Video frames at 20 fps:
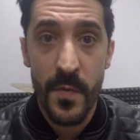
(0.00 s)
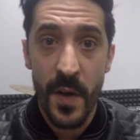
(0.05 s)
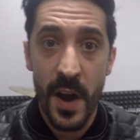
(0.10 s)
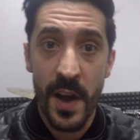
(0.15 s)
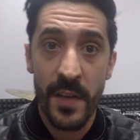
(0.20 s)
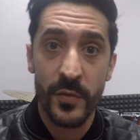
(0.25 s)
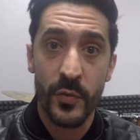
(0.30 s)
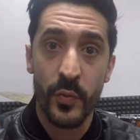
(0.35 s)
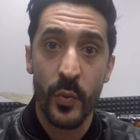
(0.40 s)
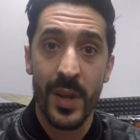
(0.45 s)

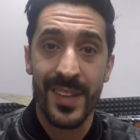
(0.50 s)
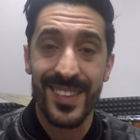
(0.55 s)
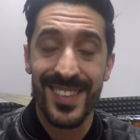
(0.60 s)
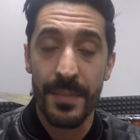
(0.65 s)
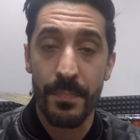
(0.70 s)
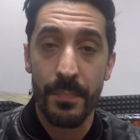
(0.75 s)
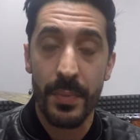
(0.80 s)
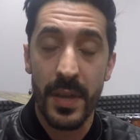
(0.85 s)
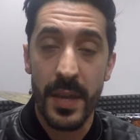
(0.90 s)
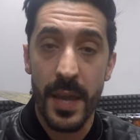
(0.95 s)

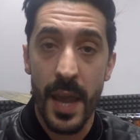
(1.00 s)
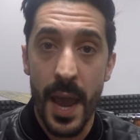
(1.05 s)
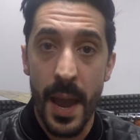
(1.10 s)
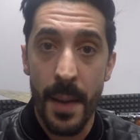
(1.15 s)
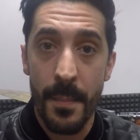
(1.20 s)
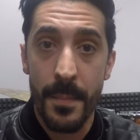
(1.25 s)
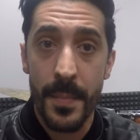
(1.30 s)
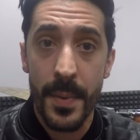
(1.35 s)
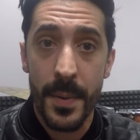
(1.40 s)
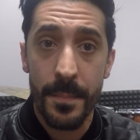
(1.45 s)
5.20
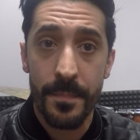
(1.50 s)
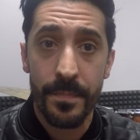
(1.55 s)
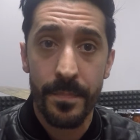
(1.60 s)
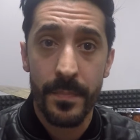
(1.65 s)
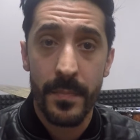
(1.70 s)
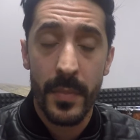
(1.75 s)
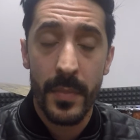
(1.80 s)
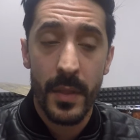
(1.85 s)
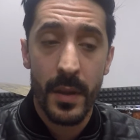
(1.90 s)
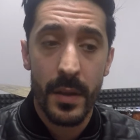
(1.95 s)
p.m.
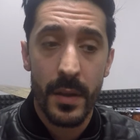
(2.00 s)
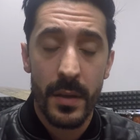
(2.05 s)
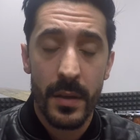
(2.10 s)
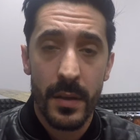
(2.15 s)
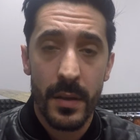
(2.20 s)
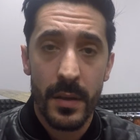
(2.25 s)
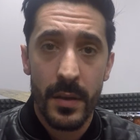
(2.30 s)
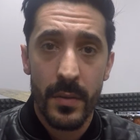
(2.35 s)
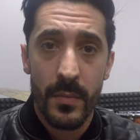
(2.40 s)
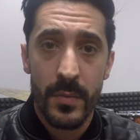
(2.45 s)
It
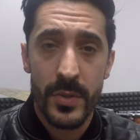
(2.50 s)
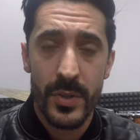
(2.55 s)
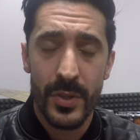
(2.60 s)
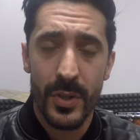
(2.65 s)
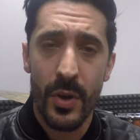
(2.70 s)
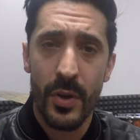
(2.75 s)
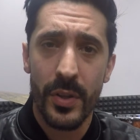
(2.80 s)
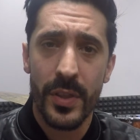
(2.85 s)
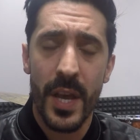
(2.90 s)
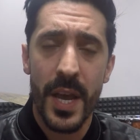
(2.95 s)
was a
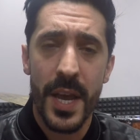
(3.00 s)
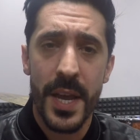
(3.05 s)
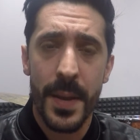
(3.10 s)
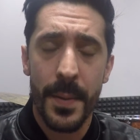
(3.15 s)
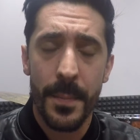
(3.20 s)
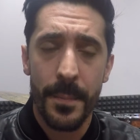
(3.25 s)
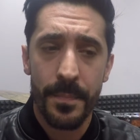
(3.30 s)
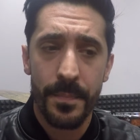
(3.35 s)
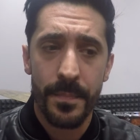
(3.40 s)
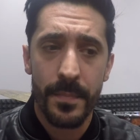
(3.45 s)
long
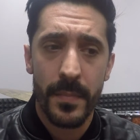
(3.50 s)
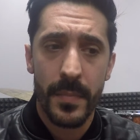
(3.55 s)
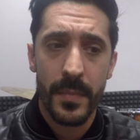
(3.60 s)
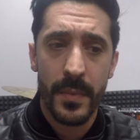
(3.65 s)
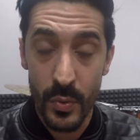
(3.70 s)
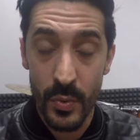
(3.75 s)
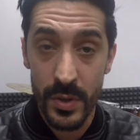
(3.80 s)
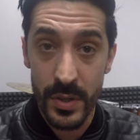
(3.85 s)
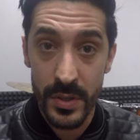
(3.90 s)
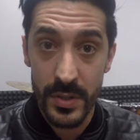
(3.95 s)
day.
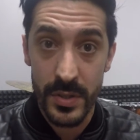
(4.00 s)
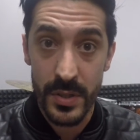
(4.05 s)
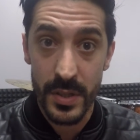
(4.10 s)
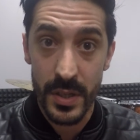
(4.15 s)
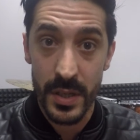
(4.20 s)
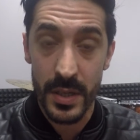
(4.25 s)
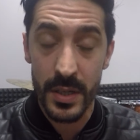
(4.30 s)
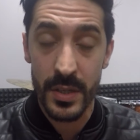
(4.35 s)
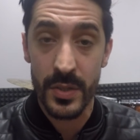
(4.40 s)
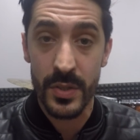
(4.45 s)
Louis
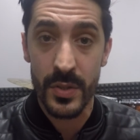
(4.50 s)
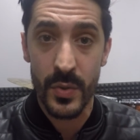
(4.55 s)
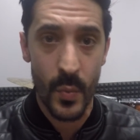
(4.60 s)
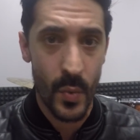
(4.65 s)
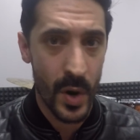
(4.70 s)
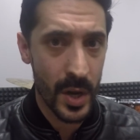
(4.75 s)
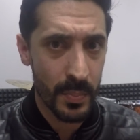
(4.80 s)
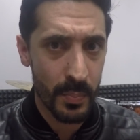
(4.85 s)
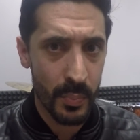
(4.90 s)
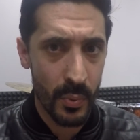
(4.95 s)
is
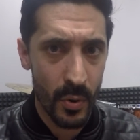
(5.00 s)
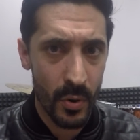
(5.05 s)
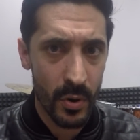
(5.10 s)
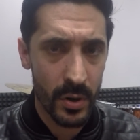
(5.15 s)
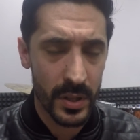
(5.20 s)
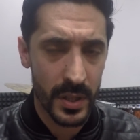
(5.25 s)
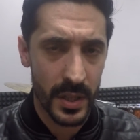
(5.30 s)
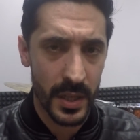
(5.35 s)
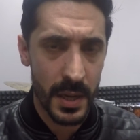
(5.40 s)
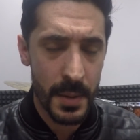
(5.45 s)
quite
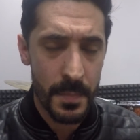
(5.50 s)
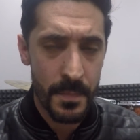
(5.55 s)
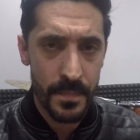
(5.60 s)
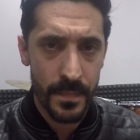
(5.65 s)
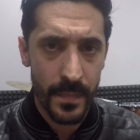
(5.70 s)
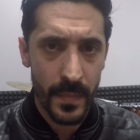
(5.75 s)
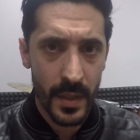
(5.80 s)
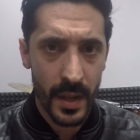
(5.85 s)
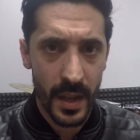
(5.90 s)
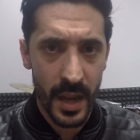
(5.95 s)
poorly.
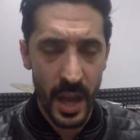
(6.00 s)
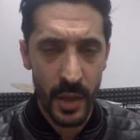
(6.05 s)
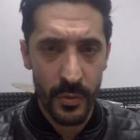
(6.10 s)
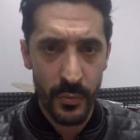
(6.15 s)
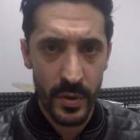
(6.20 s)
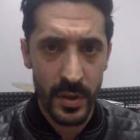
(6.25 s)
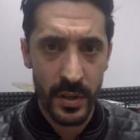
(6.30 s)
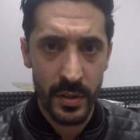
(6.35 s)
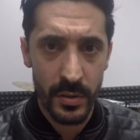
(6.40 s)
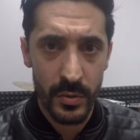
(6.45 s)

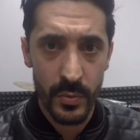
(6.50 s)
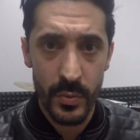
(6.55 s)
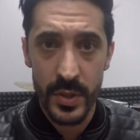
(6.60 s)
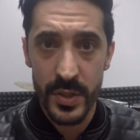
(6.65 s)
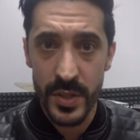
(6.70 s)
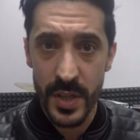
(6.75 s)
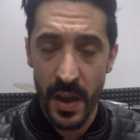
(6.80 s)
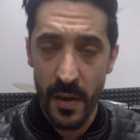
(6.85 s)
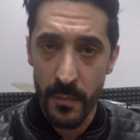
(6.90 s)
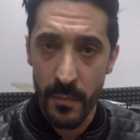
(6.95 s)
Catherine and
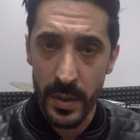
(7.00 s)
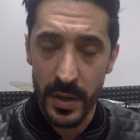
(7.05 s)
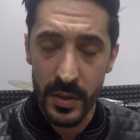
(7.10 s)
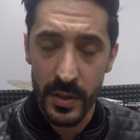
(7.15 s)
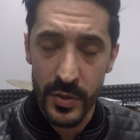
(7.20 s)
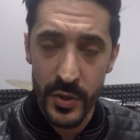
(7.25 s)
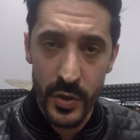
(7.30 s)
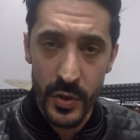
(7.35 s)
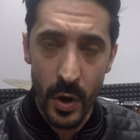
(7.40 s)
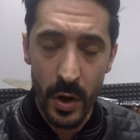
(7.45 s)
Louis have been
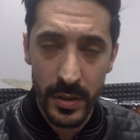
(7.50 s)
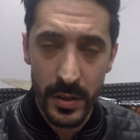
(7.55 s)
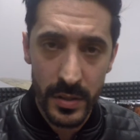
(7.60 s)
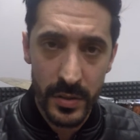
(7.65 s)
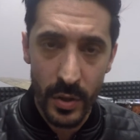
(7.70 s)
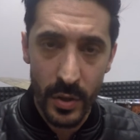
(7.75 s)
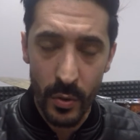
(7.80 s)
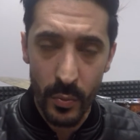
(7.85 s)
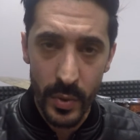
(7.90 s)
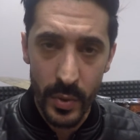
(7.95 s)
in
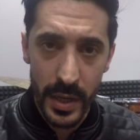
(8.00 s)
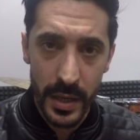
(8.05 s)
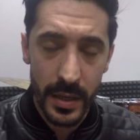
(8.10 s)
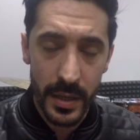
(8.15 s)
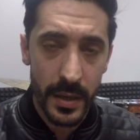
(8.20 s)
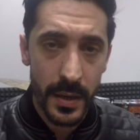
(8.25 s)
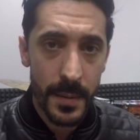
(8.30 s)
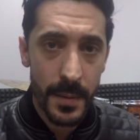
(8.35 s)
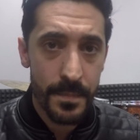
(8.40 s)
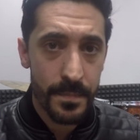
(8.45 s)
Scotland all
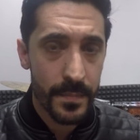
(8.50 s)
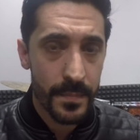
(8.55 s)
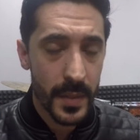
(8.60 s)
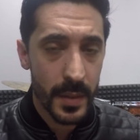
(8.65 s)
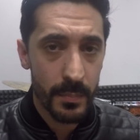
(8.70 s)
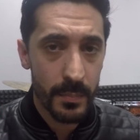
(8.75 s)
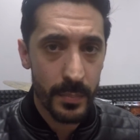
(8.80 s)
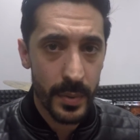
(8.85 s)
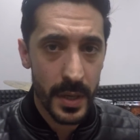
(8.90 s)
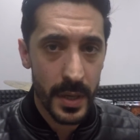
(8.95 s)
week,
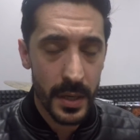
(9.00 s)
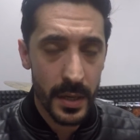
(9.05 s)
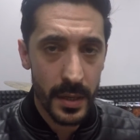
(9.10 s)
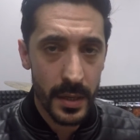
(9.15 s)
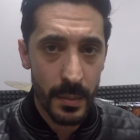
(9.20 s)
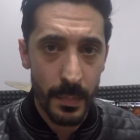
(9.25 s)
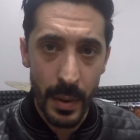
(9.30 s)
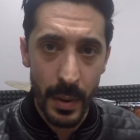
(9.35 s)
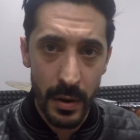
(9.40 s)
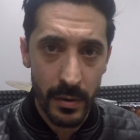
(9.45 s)
but
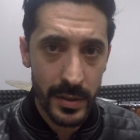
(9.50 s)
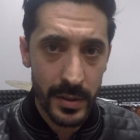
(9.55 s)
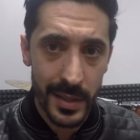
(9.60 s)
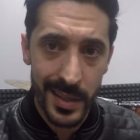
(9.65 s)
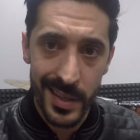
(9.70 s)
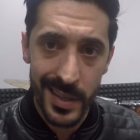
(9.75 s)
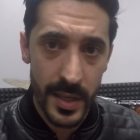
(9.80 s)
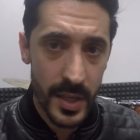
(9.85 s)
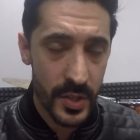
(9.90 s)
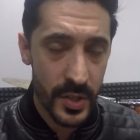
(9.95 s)
uh,
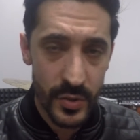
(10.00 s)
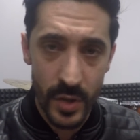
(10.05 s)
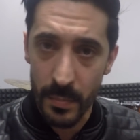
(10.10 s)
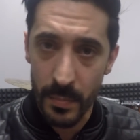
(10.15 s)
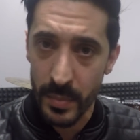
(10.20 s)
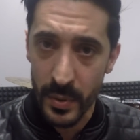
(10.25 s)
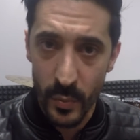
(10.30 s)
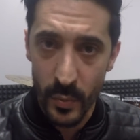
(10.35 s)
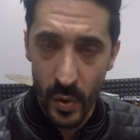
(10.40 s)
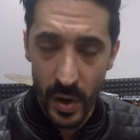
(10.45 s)
apparently he's
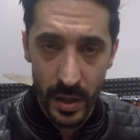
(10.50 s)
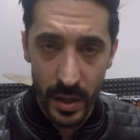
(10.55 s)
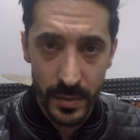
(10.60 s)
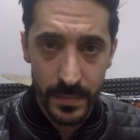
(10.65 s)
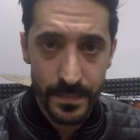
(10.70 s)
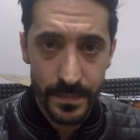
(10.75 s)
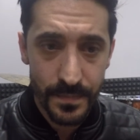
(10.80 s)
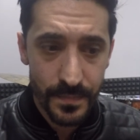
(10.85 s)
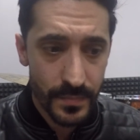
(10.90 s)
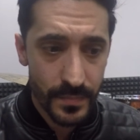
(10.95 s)
not been
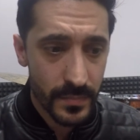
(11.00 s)
well.